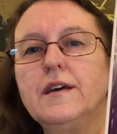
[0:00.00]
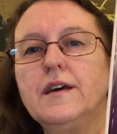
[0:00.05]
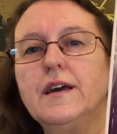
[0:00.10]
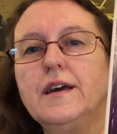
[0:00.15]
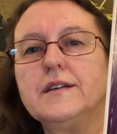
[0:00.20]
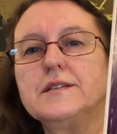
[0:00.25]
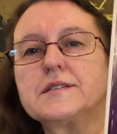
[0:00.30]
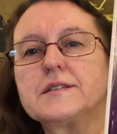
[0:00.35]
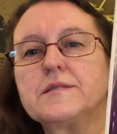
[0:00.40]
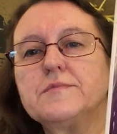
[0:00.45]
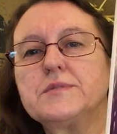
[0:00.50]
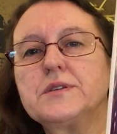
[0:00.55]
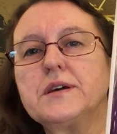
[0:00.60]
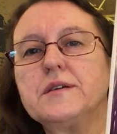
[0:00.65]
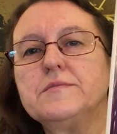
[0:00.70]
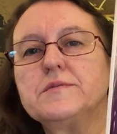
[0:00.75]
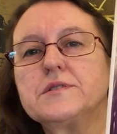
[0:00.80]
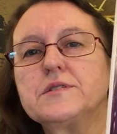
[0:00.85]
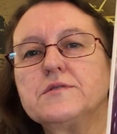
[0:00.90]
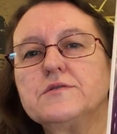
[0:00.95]
and
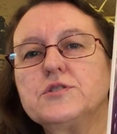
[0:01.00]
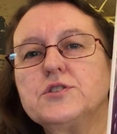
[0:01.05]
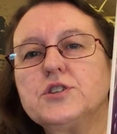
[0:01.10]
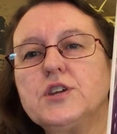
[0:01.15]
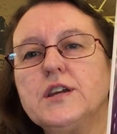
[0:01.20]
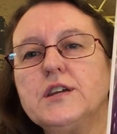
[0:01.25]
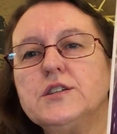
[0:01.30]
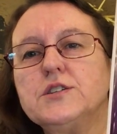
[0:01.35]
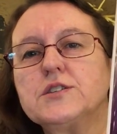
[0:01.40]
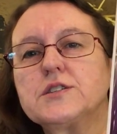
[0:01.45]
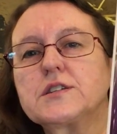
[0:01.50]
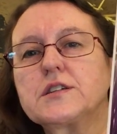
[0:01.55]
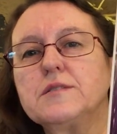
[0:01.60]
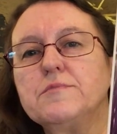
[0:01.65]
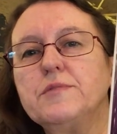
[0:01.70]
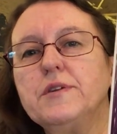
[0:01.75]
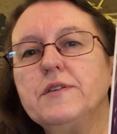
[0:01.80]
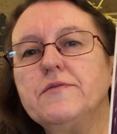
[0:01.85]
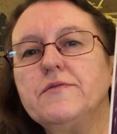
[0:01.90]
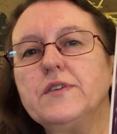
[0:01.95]
sometimes those changes
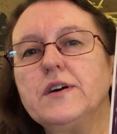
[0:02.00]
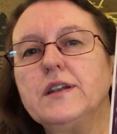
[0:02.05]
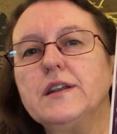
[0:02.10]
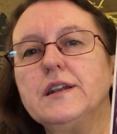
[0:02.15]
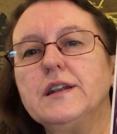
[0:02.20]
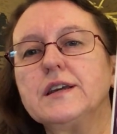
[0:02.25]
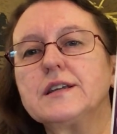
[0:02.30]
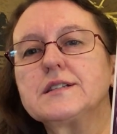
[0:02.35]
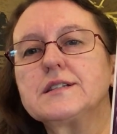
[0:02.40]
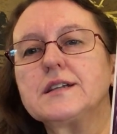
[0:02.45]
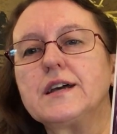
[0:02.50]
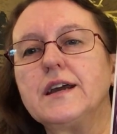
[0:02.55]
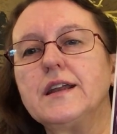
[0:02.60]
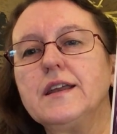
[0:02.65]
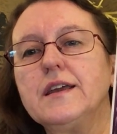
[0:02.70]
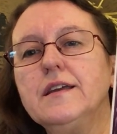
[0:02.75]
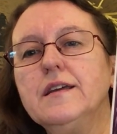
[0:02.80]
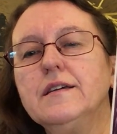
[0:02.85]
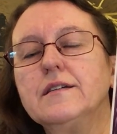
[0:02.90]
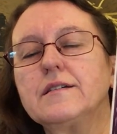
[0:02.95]
can be fun and
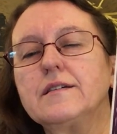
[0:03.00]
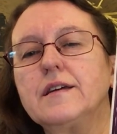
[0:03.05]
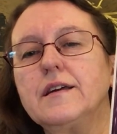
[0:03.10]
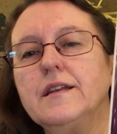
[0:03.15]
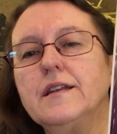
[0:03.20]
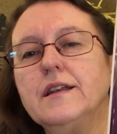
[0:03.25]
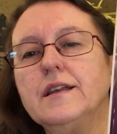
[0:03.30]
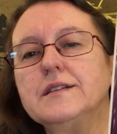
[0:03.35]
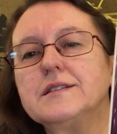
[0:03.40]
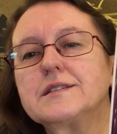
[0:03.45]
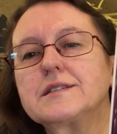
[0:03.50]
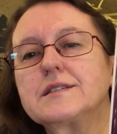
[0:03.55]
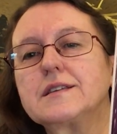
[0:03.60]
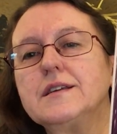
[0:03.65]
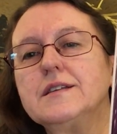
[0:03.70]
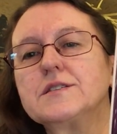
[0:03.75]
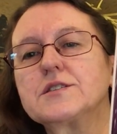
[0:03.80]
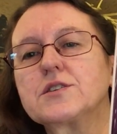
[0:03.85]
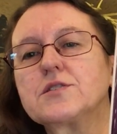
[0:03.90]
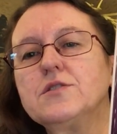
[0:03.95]
exciting, and
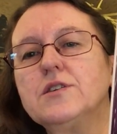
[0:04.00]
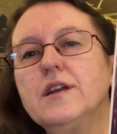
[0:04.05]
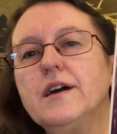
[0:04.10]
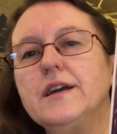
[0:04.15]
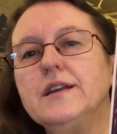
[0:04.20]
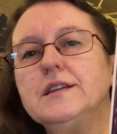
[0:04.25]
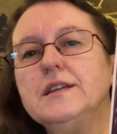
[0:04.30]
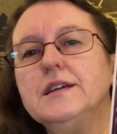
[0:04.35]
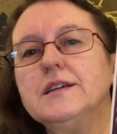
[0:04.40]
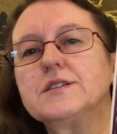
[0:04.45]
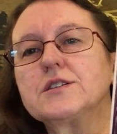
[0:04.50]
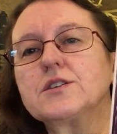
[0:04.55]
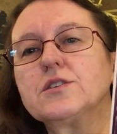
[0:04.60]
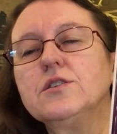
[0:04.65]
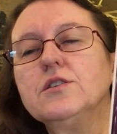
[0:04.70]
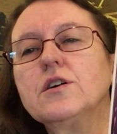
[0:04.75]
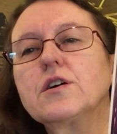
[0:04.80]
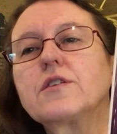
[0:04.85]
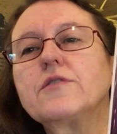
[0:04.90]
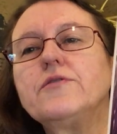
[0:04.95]
it's a good idea to
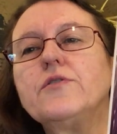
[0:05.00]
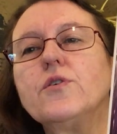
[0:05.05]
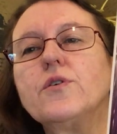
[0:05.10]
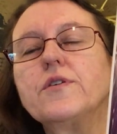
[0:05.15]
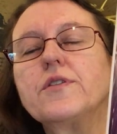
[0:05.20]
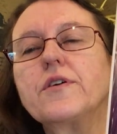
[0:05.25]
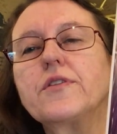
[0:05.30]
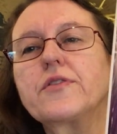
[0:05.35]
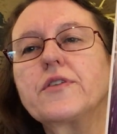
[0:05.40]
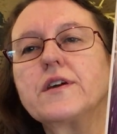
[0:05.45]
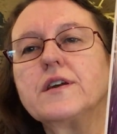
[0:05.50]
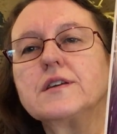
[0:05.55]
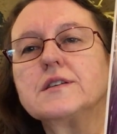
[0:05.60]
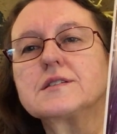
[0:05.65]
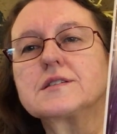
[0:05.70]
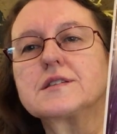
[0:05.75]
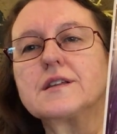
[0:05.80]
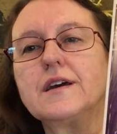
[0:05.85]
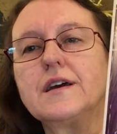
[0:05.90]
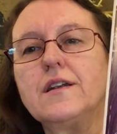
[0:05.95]
look for the
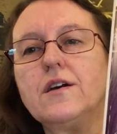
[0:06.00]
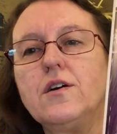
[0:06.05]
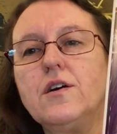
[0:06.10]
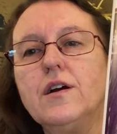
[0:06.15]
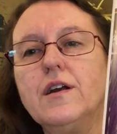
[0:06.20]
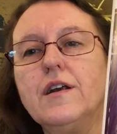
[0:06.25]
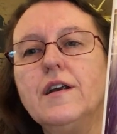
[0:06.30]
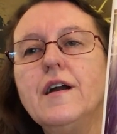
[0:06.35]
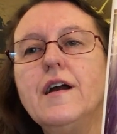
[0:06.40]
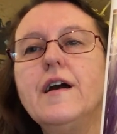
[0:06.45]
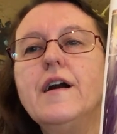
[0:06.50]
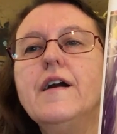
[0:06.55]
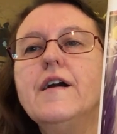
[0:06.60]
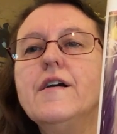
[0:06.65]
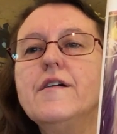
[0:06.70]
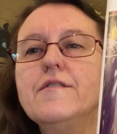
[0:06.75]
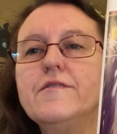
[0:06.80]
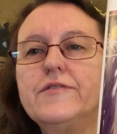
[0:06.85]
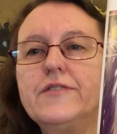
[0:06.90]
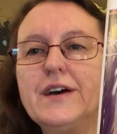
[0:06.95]
things that are
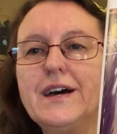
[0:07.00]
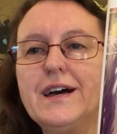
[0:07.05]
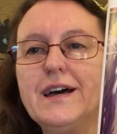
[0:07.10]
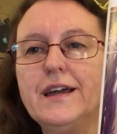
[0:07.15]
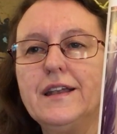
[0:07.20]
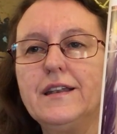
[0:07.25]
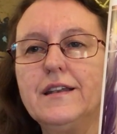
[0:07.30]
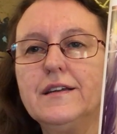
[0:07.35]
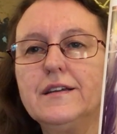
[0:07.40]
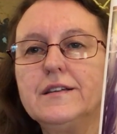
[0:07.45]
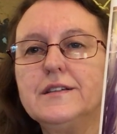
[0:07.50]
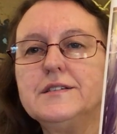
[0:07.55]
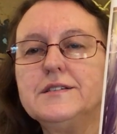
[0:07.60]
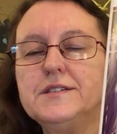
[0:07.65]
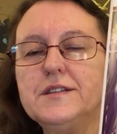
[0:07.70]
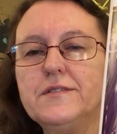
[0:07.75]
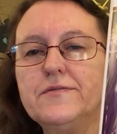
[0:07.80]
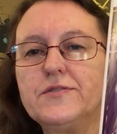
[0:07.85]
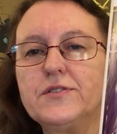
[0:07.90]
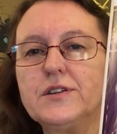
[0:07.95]
fun,
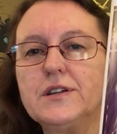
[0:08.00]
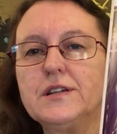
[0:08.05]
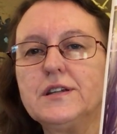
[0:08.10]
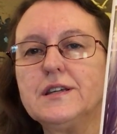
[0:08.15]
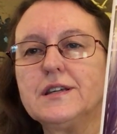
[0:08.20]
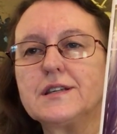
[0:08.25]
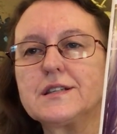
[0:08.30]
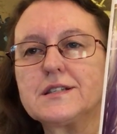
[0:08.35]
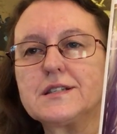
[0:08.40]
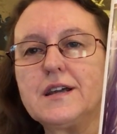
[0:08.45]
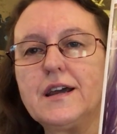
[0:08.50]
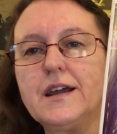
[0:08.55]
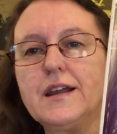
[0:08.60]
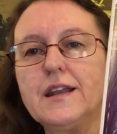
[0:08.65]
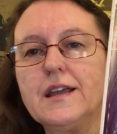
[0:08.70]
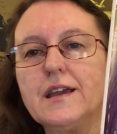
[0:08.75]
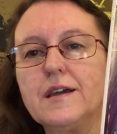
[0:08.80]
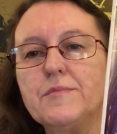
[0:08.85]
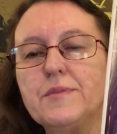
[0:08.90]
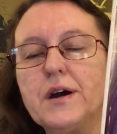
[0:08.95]
different,
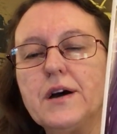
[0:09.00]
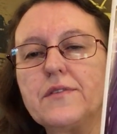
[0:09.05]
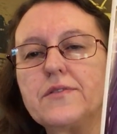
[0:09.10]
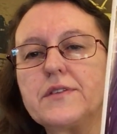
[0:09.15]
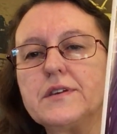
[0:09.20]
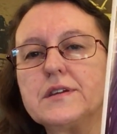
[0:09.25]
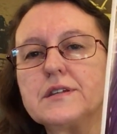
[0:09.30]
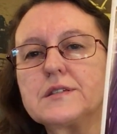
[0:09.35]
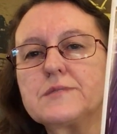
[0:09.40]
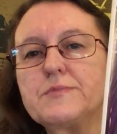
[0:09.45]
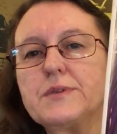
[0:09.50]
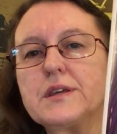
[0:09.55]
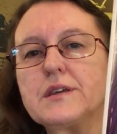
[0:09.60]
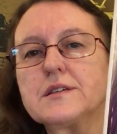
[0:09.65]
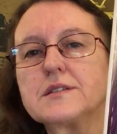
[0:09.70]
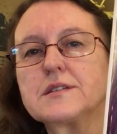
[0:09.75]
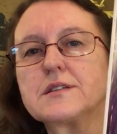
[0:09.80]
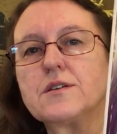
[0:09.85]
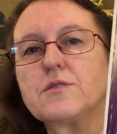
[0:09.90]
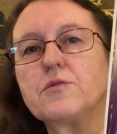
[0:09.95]
exciting about this,
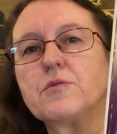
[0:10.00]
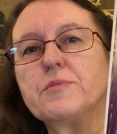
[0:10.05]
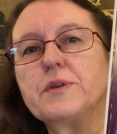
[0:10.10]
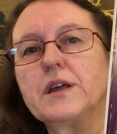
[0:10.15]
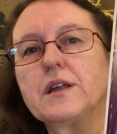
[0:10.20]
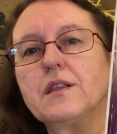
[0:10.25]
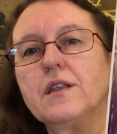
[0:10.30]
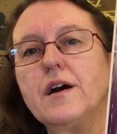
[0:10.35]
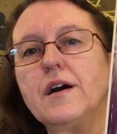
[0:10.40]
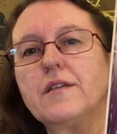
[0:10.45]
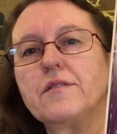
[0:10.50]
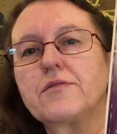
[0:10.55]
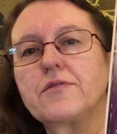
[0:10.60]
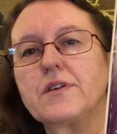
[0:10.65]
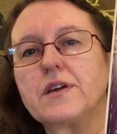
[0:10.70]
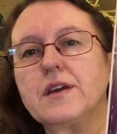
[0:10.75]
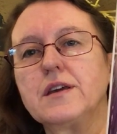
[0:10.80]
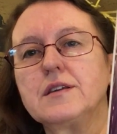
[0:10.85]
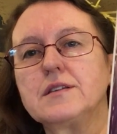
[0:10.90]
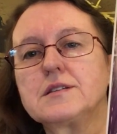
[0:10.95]
because there will be a lot of
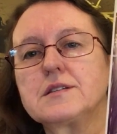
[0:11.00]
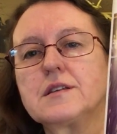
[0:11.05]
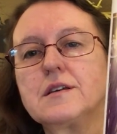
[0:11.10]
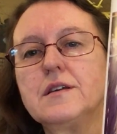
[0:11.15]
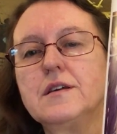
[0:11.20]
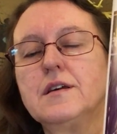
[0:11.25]
things